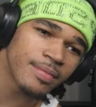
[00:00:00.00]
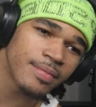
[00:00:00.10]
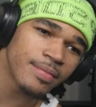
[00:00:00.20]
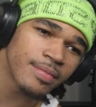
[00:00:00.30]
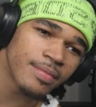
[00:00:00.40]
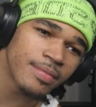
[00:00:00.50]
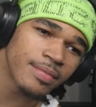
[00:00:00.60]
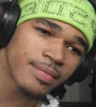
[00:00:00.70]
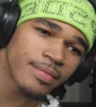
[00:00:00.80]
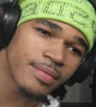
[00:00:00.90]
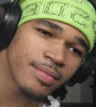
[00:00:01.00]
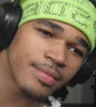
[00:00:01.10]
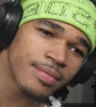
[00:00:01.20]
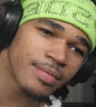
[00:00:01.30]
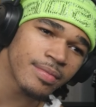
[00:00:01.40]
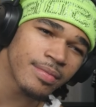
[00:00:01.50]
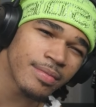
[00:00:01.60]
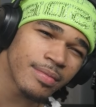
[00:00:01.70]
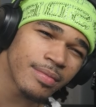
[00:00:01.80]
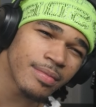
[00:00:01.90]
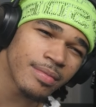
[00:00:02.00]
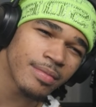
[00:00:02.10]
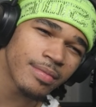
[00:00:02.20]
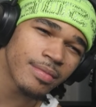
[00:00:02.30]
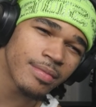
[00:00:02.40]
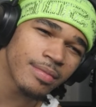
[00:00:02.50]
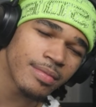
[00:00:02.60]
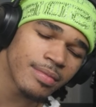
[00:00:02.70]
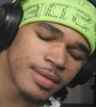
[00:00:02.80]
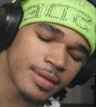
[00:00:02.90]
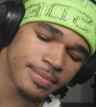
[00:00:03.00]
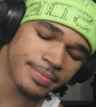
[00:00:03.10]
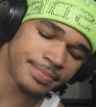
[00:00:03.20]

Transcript: [no speech]